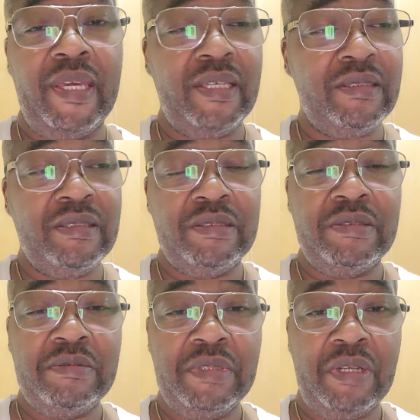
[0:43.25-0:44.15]
I guess
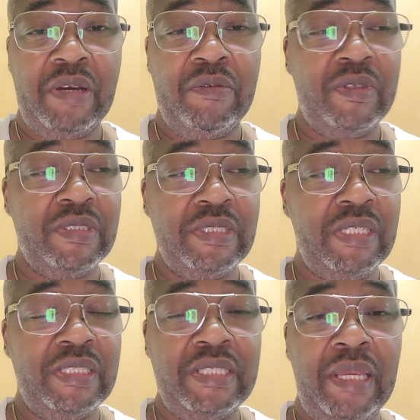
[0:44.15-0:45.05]
because you know I wasn't
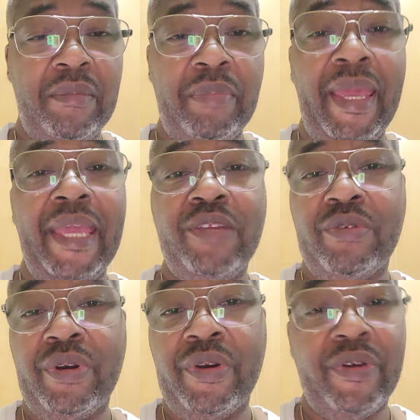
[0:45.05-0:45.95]
on the same
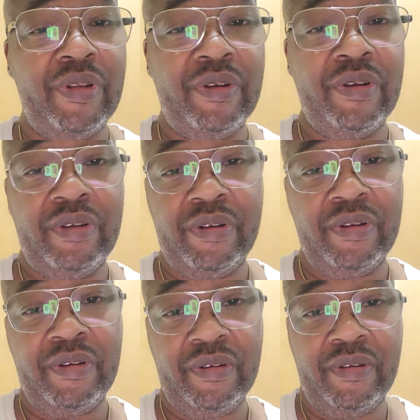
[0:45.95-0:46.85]
page with her and her, uh, and,
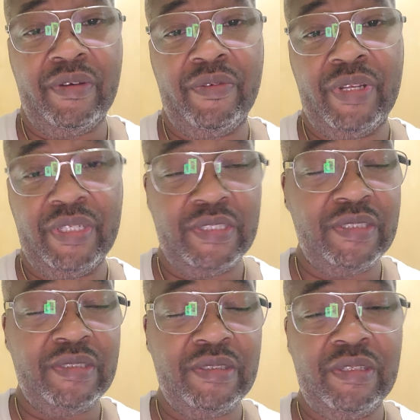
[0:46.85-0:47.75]
you know, her
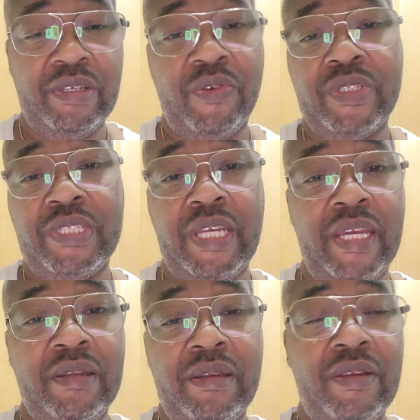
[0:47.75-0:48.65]
religious, uh, the
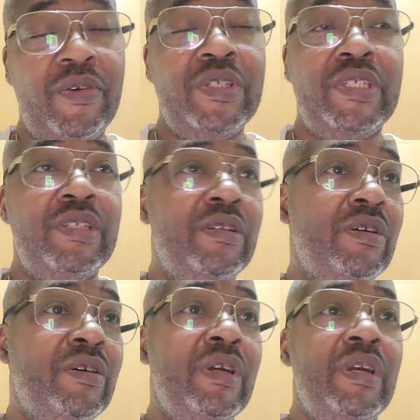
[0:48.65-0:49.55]
Christian, Christian
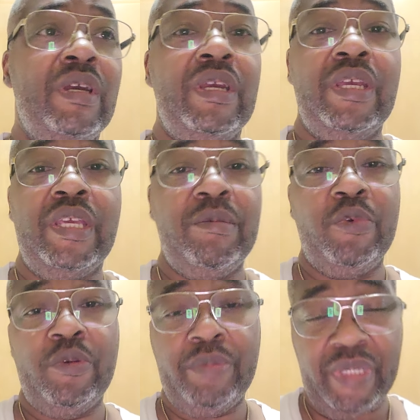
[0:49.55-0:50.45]
or
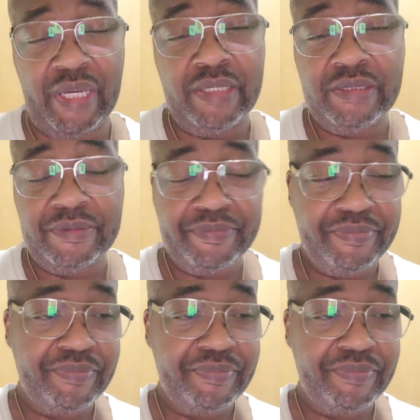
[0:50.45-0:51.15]
Hebrew BS.